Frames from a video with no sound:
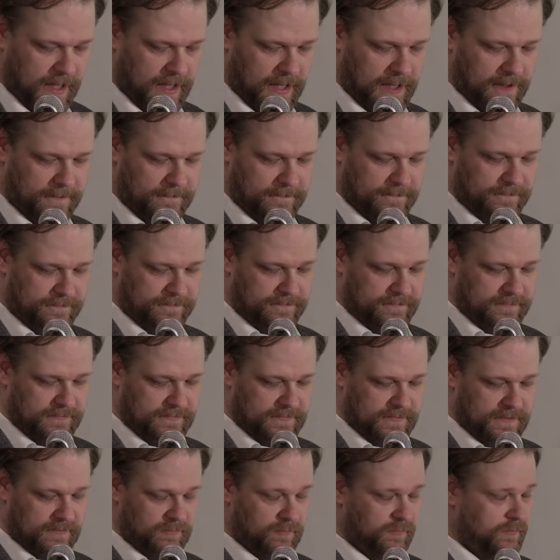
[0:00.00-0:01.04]
Um,
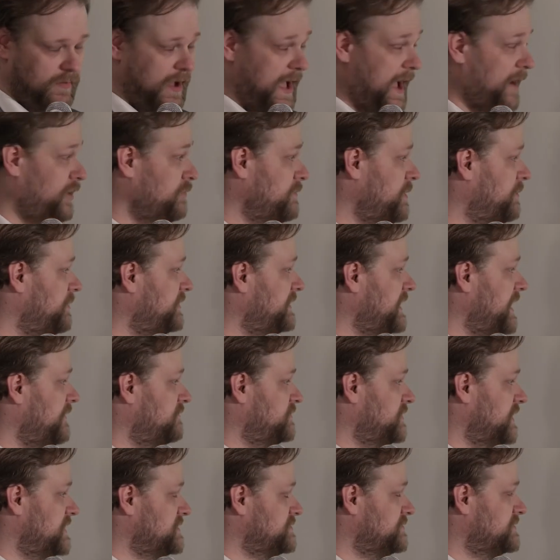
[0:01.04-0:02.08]
I remember the
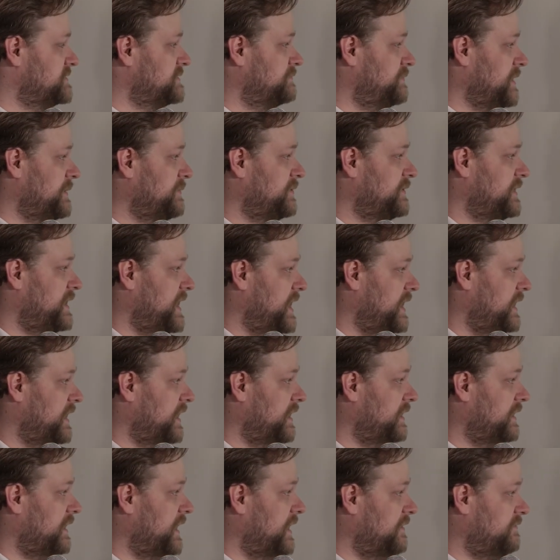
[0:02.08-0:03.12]
Advertiser as a paper that had
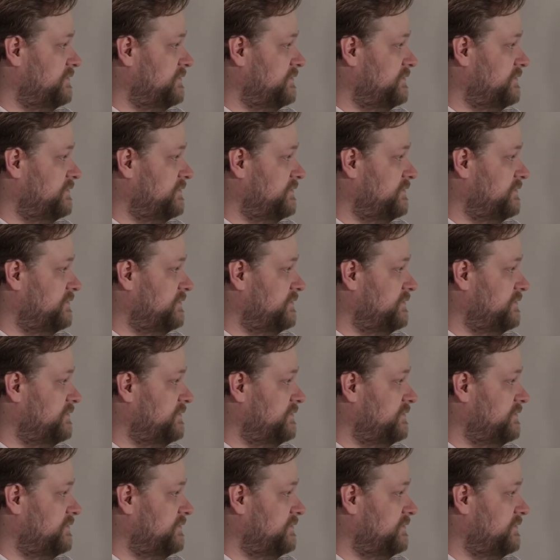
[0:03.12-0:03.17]
a,